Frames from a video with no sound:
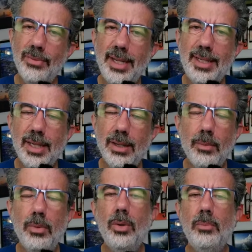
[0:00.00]
right, Carol.
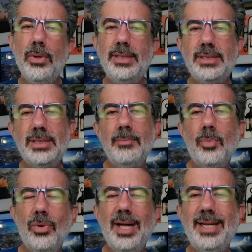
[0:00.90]
Oh boy, Stump
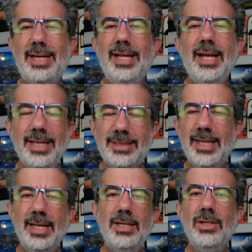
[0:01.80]
Wally. I
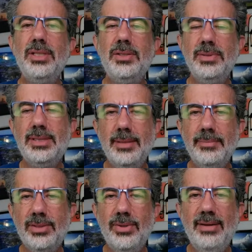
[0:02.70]
didn't know this was Stump
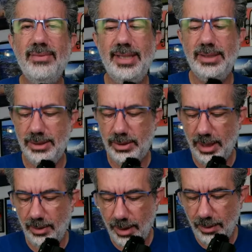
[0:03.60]
the Travel Agent
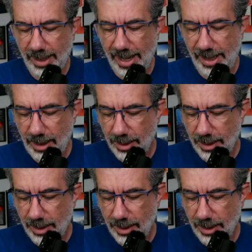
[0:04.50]
show. Okay.